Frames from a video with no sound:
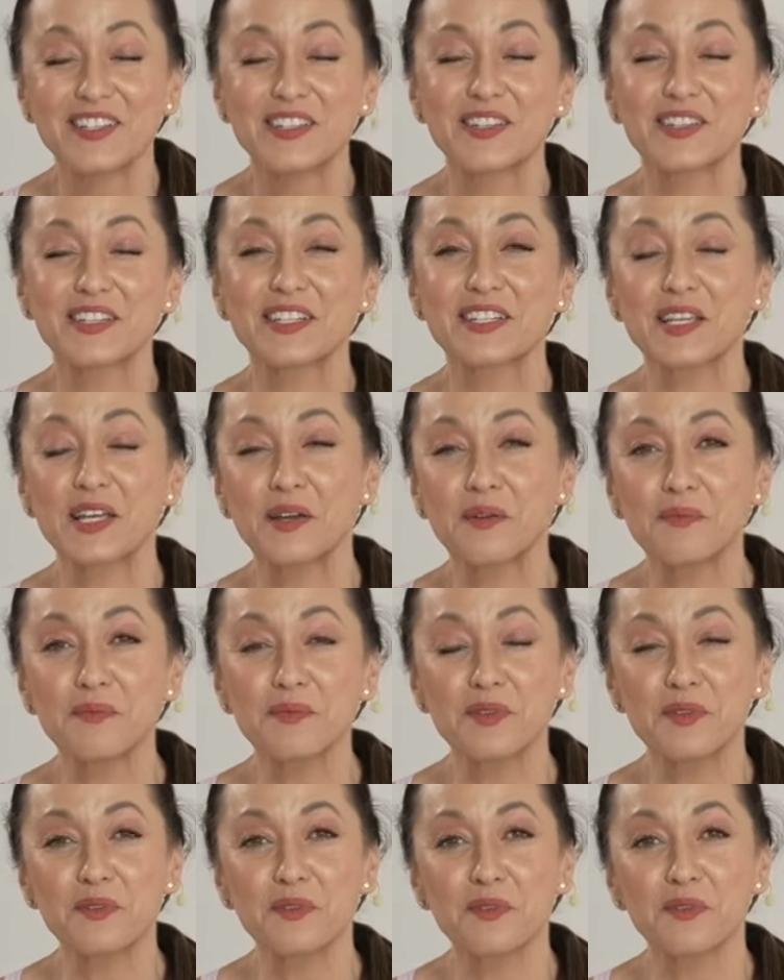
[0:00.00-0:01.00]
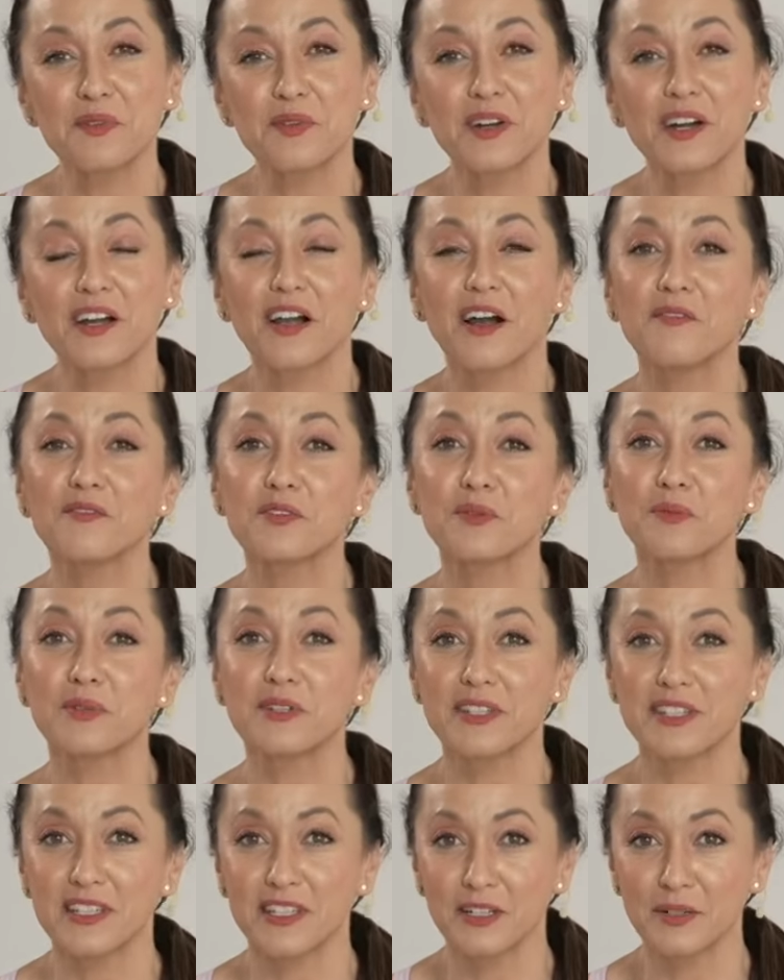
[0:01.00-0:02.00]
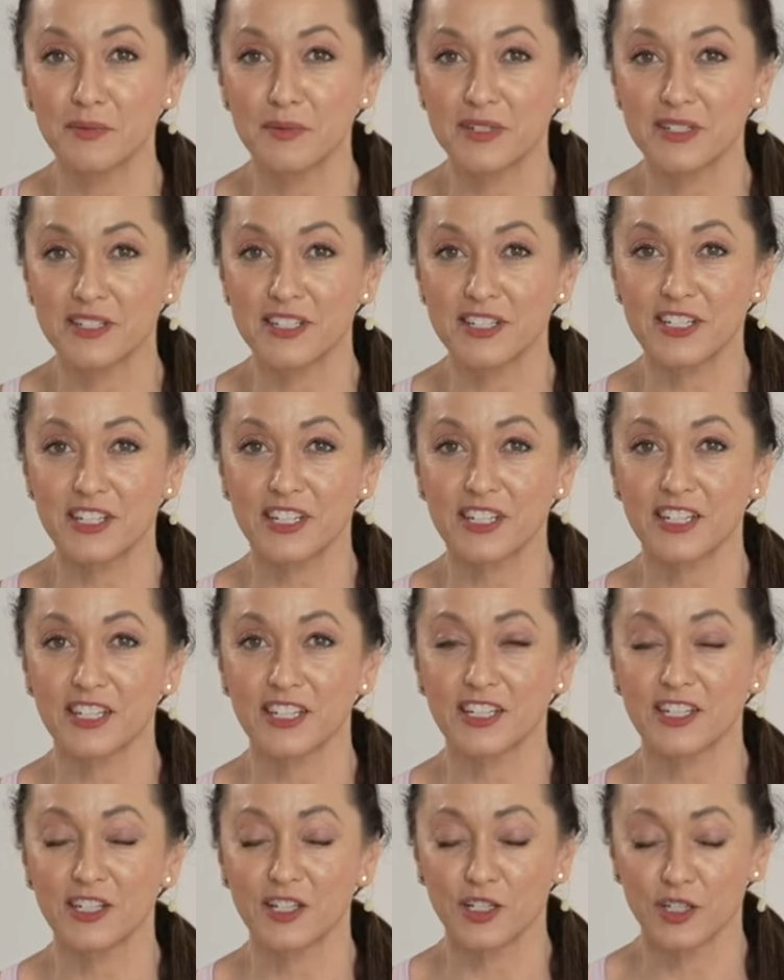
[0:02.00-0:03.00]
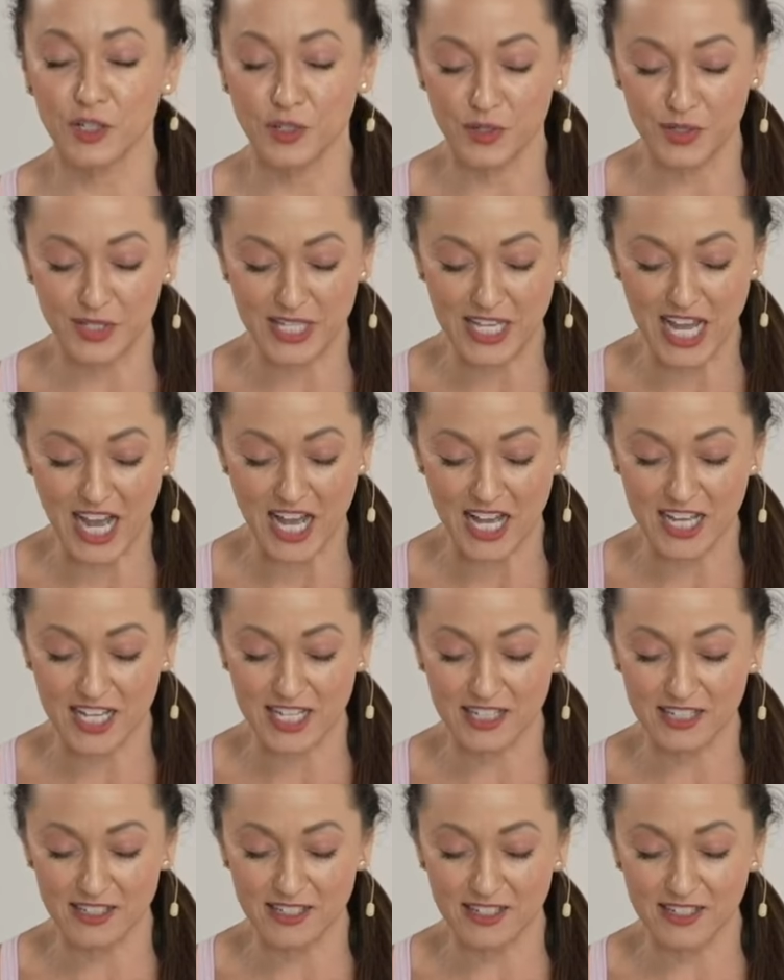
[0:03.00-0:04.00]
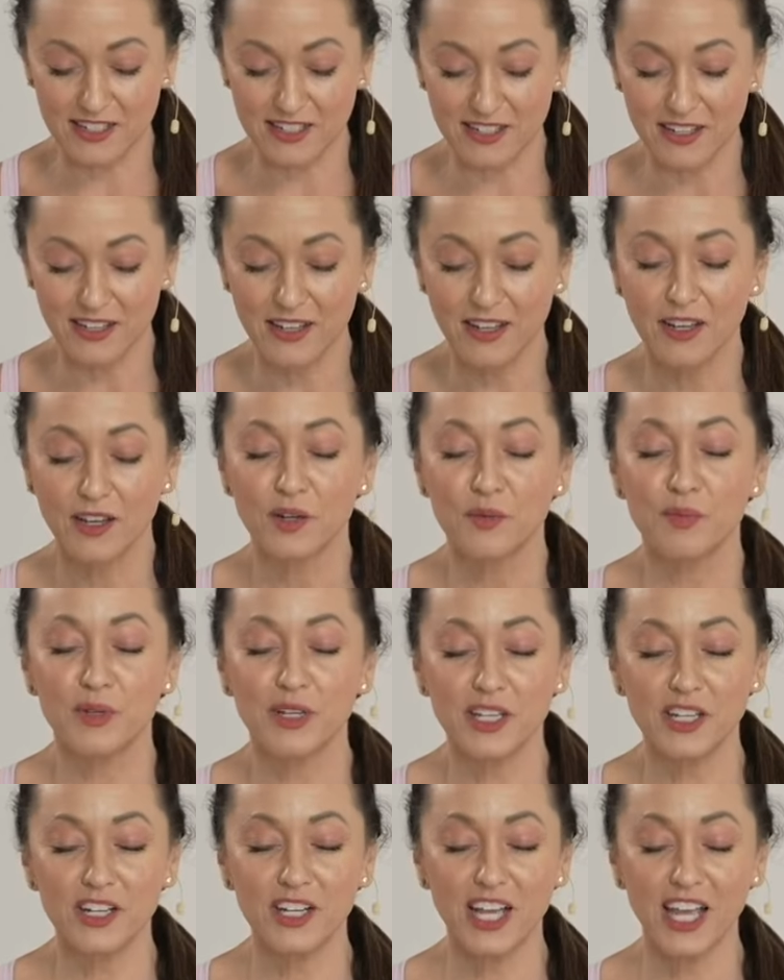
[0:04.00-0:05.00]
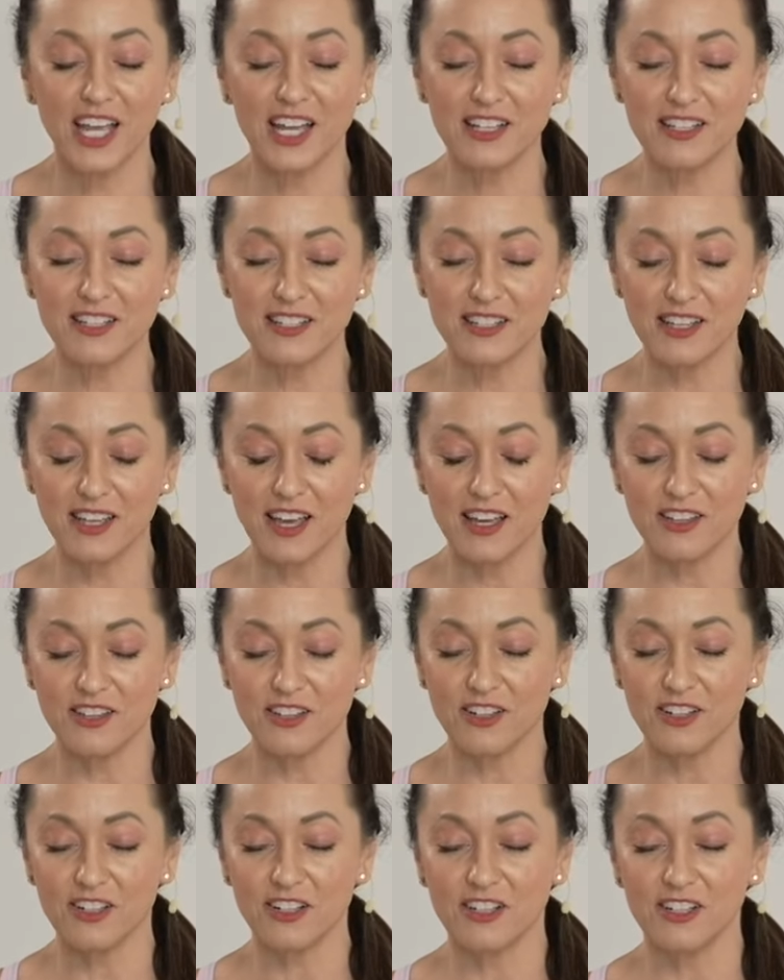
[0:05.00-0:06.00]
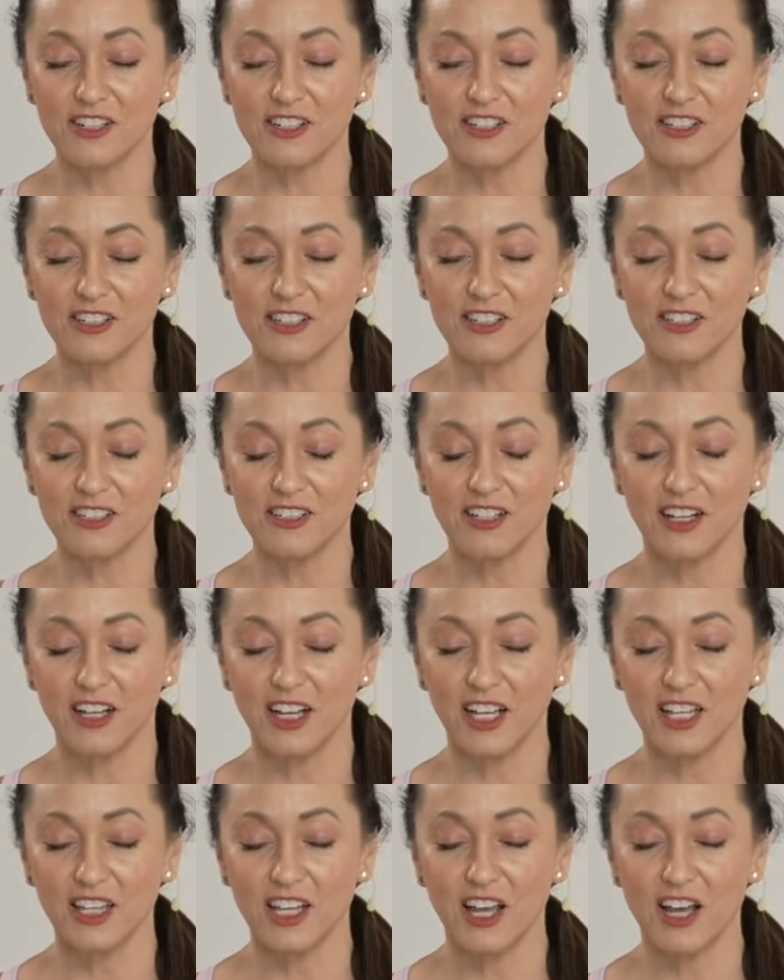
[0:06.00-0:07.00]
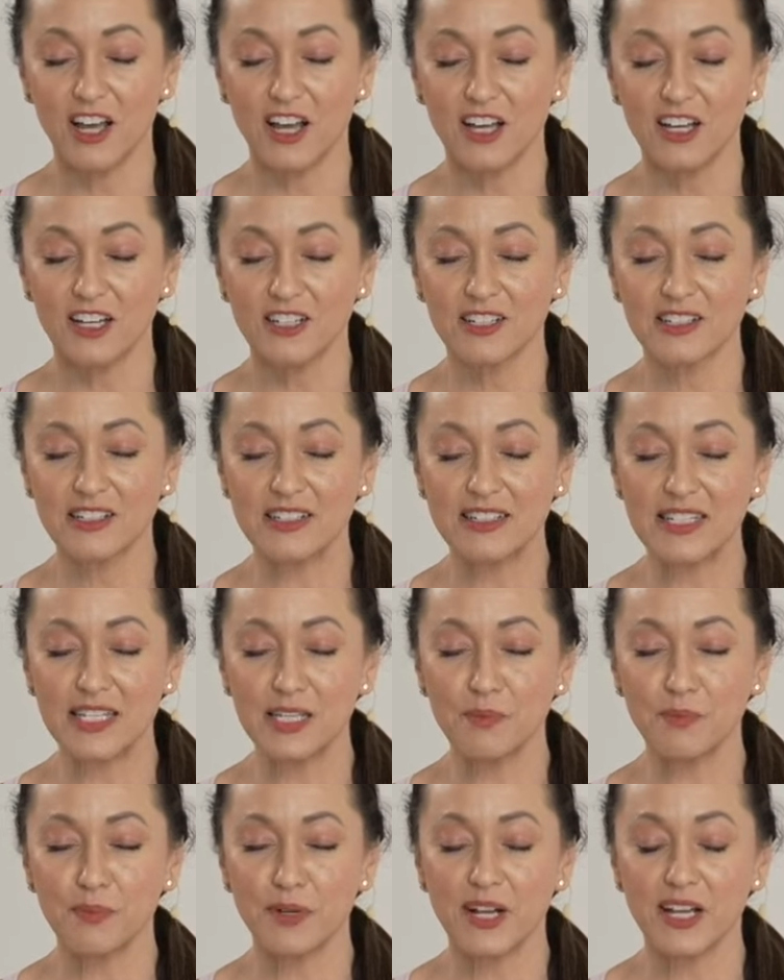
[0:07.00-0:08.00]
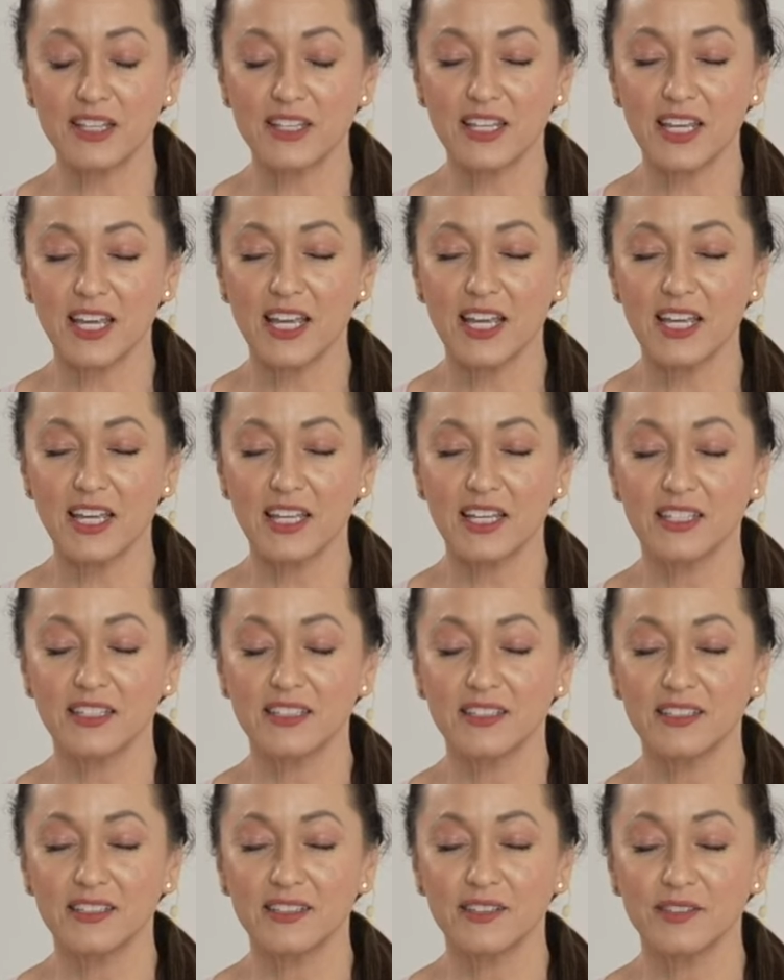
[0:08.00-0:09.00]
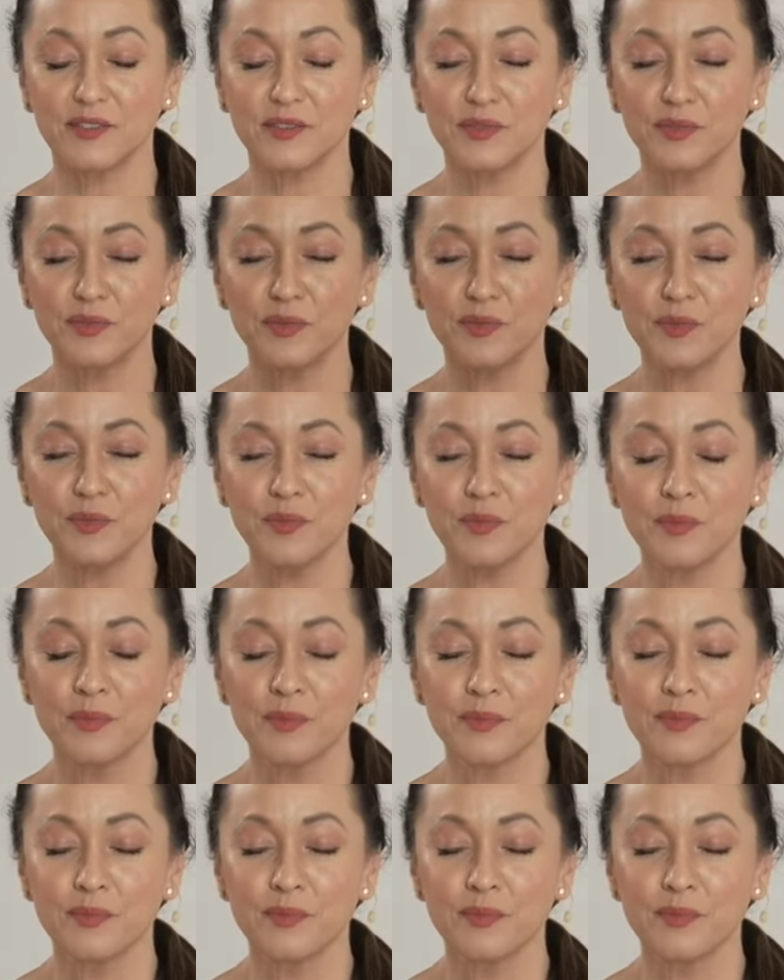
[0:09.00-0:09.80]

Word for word: So let's come to a comfortable seated position. Close the eyes, bring your hands together, a long deep breath in.